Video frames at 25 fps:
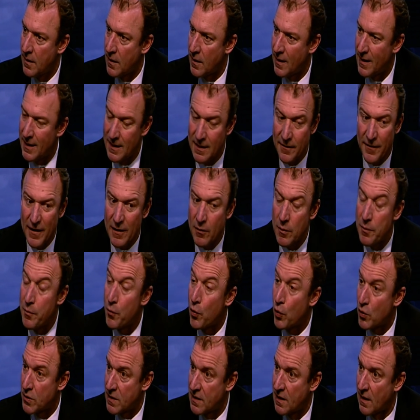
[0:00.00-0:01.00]
in a very
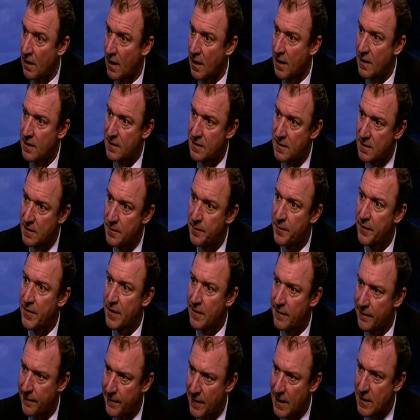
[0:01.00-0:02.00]
personalized
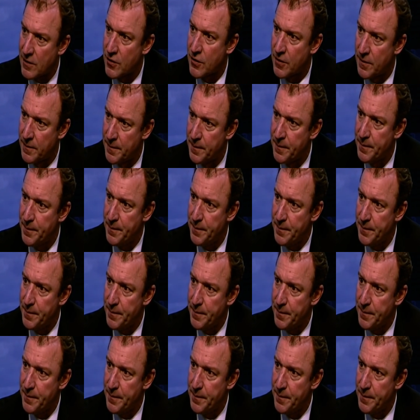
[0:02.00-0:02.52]
fashion.